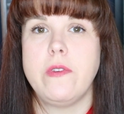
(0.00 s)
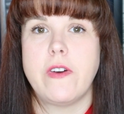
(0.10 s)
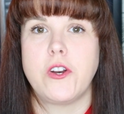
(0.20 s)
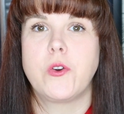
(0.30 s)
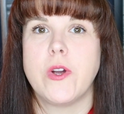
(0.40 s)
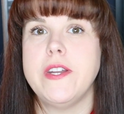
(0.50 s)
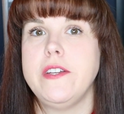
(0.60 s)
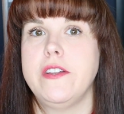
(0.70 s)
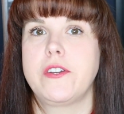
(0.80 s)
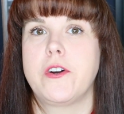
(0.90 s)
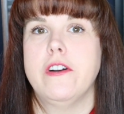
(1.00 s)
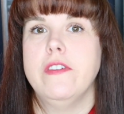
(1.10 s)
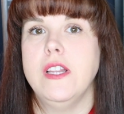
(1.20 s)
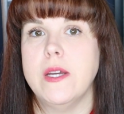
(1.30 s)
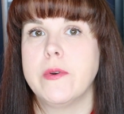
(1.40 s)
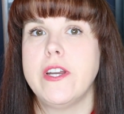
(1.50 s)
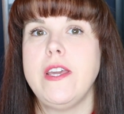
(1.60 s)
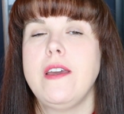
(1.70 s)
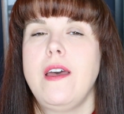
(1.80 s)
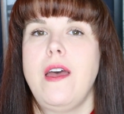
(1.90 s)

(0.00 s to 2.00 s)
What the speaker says: we found a great deal on the Carnival Liberty